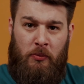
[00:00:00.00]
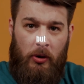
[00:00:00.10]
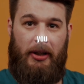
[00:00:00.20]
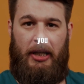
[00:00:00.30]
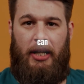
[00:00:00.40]
but
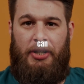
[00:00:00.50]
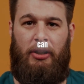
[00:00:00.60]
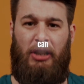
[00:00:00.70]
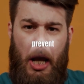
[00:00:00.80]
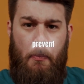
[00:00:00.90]
you can
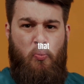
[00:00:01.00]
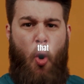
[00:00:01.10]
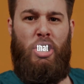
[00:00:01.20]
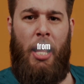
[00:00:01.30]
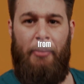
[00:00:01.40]
prevent that
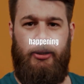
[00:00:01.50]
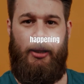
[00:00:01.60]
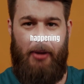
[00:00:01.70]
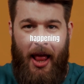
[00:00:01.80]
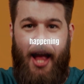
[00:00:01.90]
from
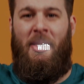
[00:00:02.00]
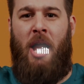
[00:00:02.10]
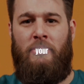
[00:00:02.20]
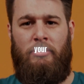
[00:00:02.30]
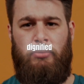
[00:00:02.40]
happening with your
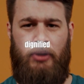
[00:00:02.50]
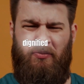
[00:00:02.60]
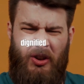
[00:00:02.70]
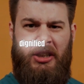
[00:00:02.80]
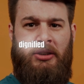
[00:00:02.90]

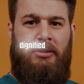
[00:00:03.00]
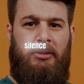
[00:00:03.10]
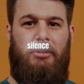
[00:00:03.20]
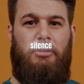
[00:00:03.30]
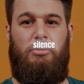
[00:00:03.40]
dignified
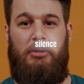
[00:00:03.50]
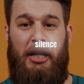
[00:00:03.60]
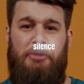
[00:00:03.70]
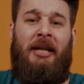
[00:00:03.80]
silence.